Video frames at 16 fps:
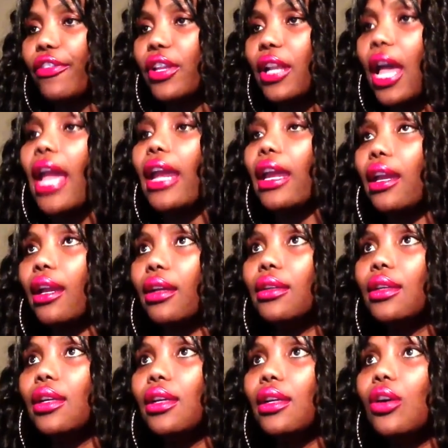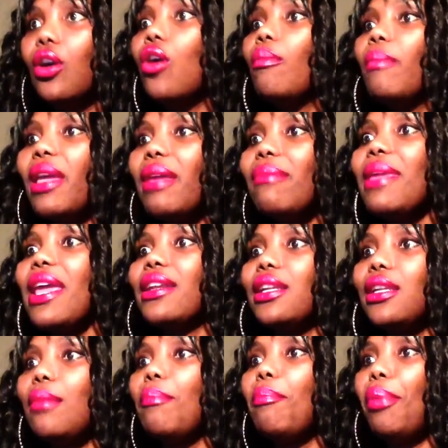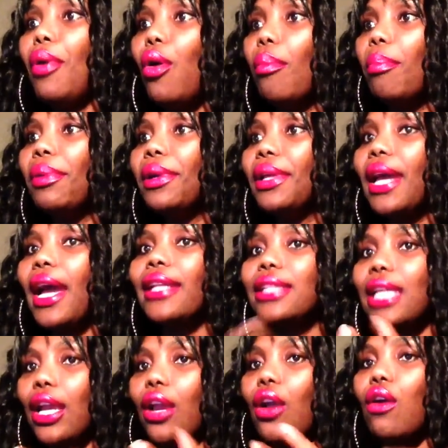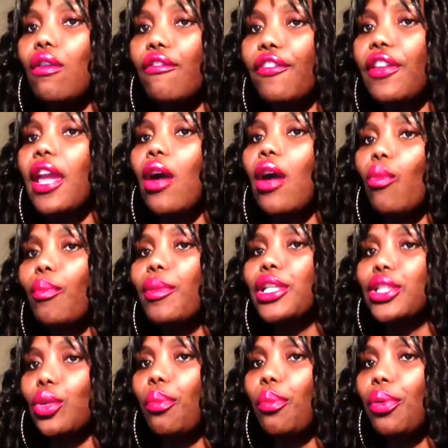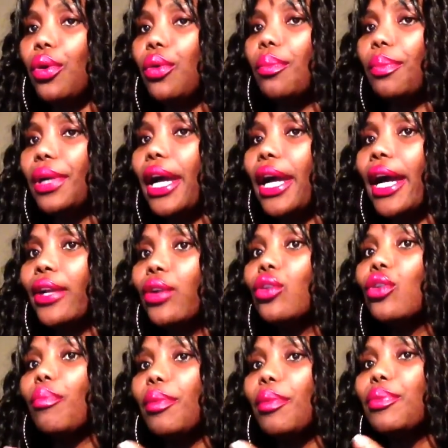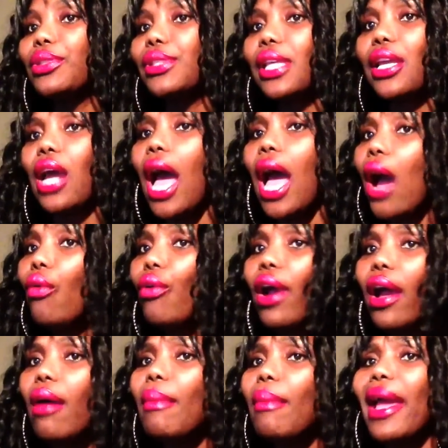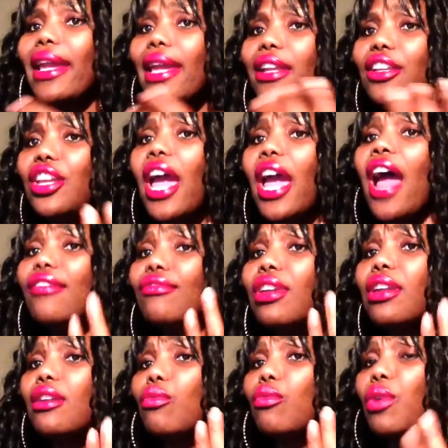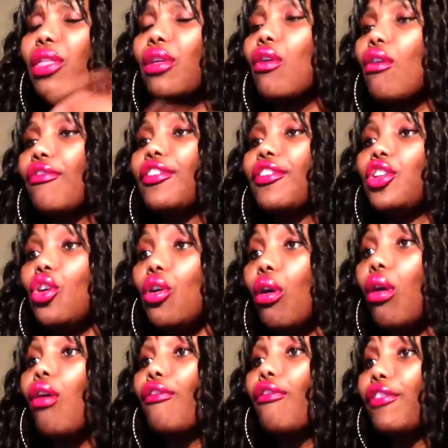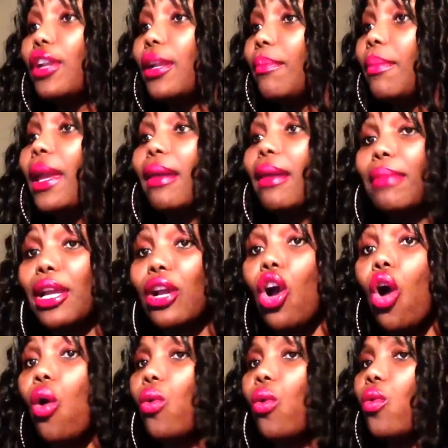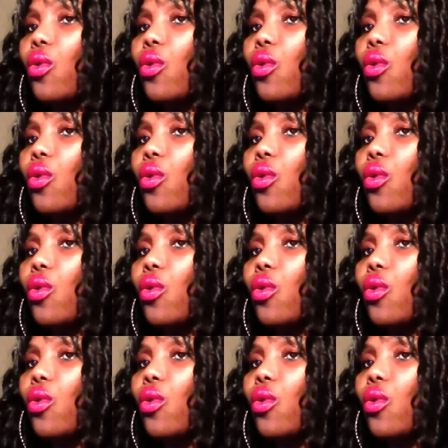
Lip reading: Like, or maybe I didn't poop. I take coffee, help me to poop. I don't know. People say, how come I get dehydrated with coffee? No, coffee let make me go.